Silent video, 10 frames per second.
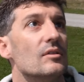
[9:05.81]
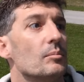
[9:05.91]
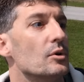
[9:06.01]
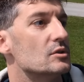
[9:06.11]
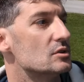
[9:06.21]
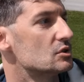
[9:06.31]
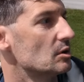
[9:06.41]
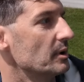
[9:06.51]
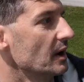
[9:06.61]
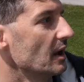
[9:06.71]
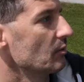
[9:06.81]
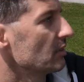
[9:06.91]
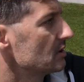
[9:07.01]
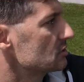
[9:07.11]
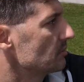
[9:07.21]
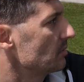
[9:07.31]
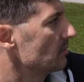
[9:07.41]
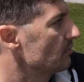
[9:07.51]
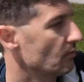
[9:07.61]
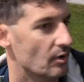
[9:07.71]
The birds are chirping now. Were they chirping
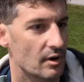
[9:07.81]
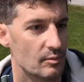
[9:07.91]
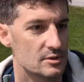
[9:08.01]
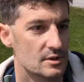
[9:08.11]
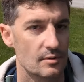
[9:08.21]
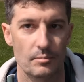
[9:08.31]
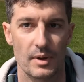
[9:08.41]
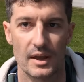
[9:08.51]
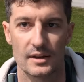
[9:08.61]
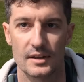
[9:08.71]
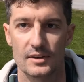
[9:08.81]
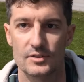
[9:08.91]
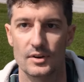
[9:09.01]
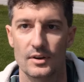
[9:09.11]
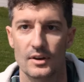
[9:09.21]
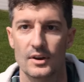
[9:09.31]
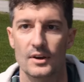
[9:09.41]
before? I wasn't paying attention.